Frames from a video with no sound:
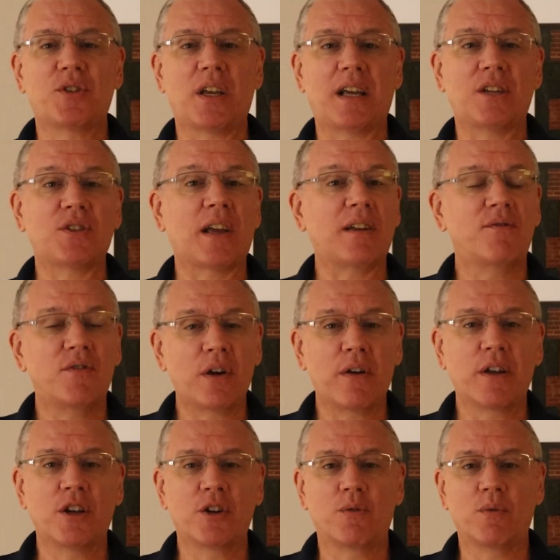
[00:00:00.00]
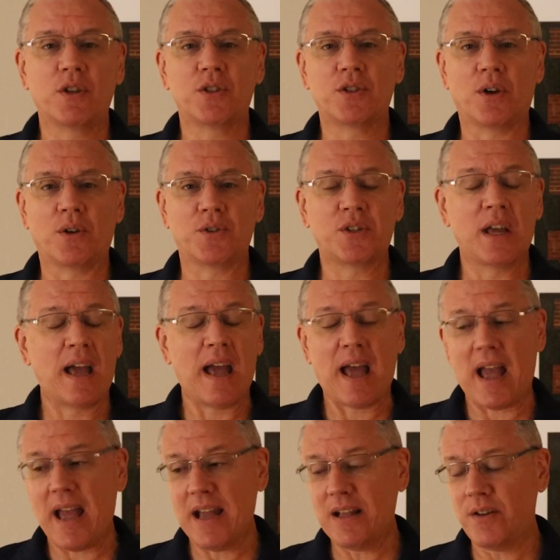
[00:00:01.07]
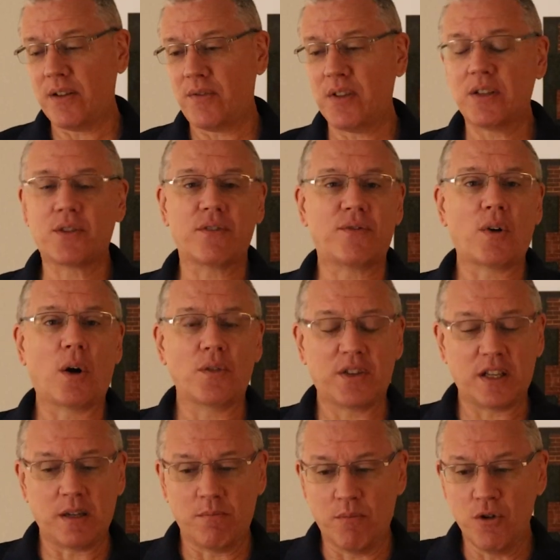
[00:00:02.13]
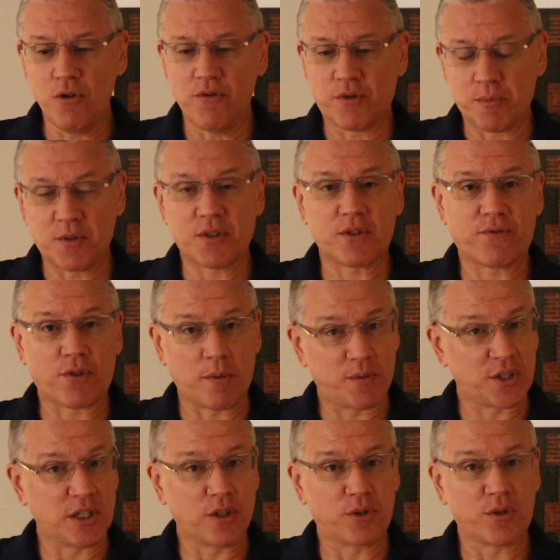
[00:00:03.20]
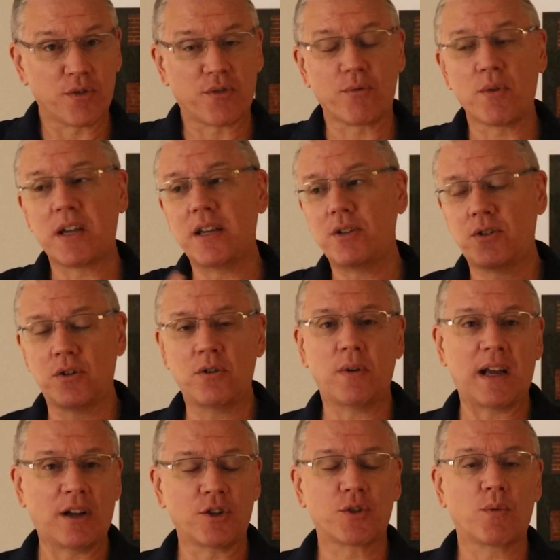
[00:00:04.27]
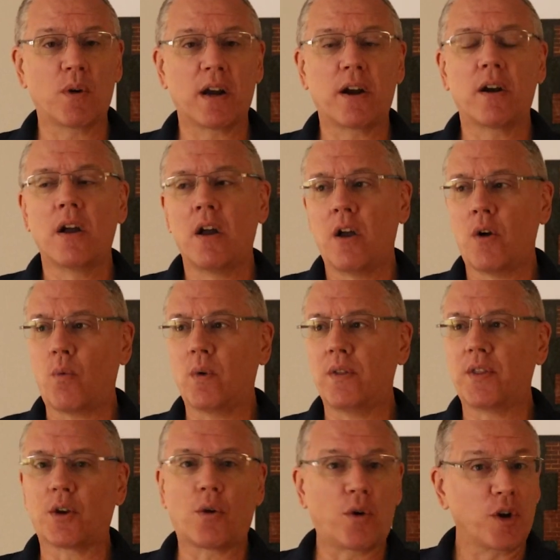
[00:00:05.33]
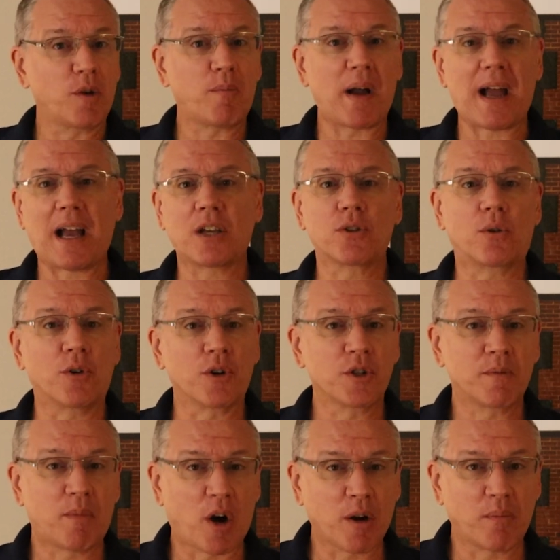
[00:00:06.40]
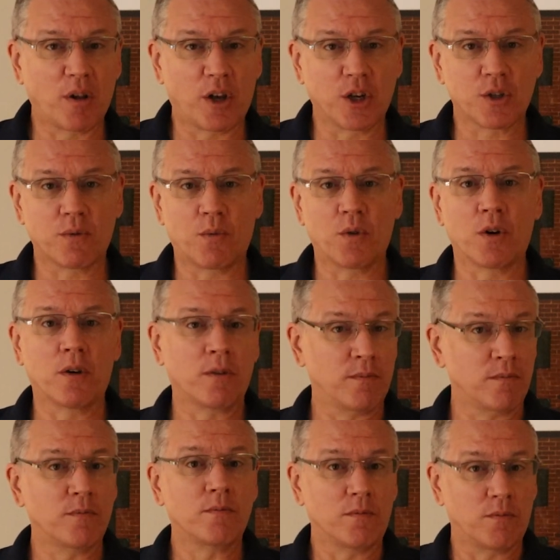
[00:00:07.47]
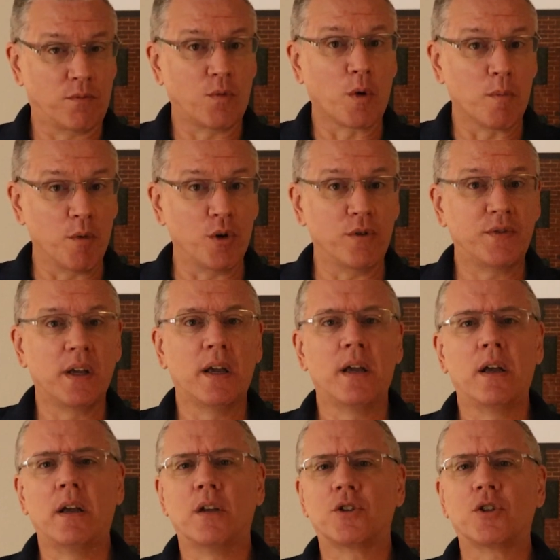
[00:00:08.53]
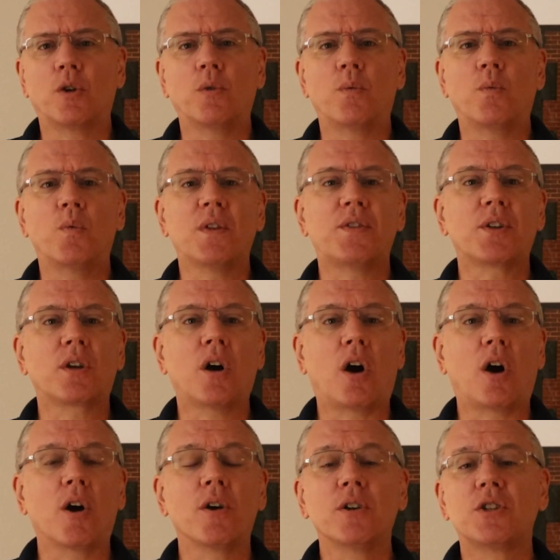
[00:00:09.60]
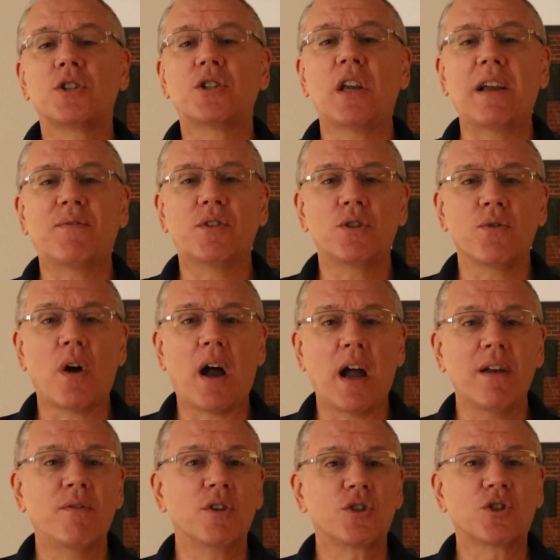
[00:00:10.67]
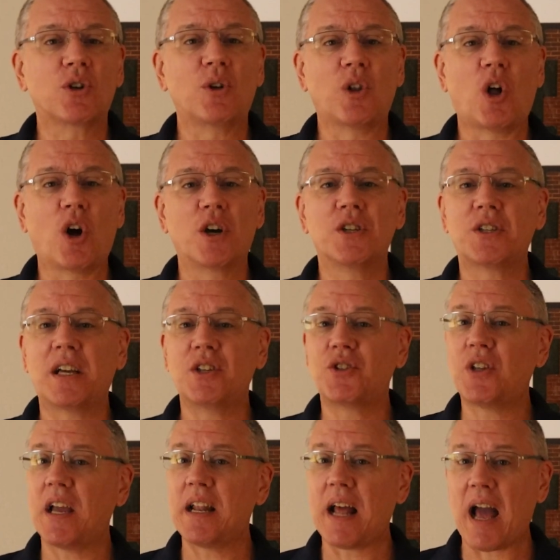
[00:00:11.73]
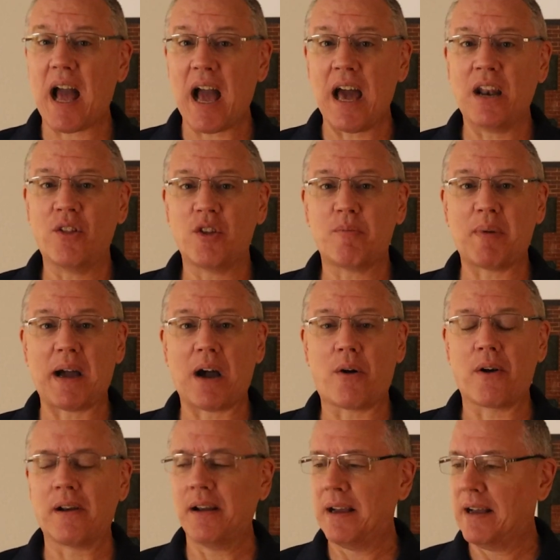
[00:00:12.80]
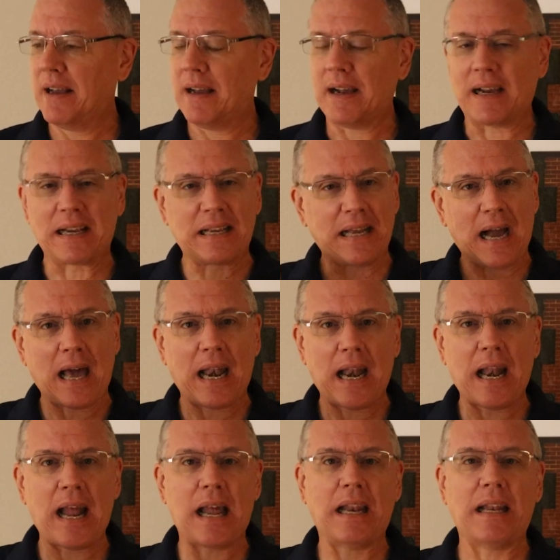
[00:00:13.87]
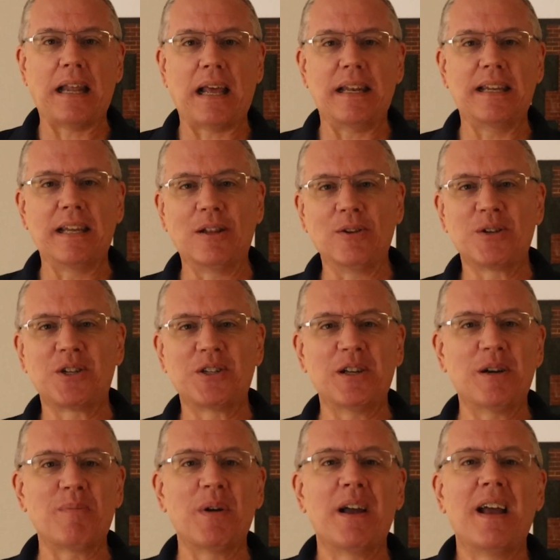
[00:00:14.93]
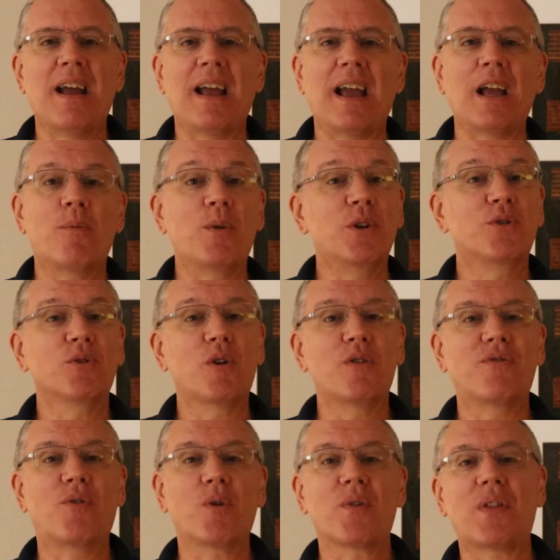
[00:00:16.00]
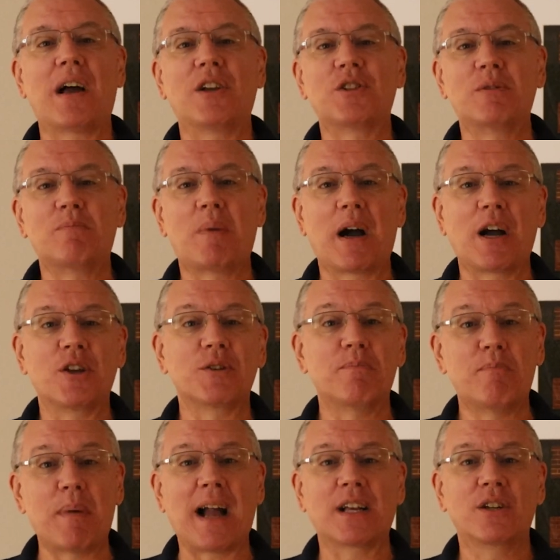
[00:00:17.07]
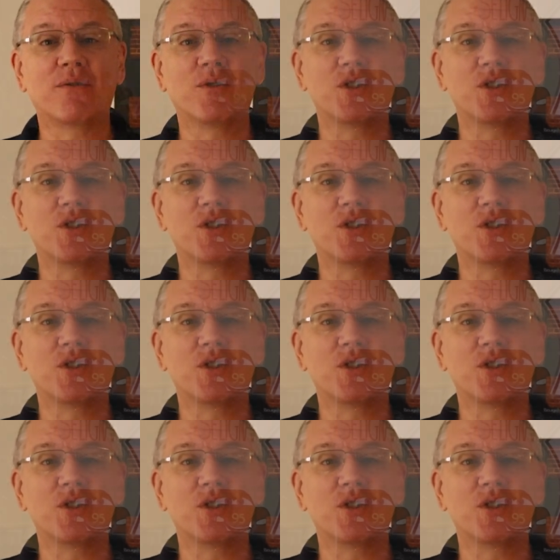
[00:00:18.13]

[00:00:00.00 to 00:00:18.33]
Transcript: tests had very good results and that the fault didn't move from cylinder 3 to elsewhere when the coil packs or spark plugs were moved. So with the car safe to drive, so long as I stayed out of the power, I got it out of that dealership and we drove 4,000 miles back to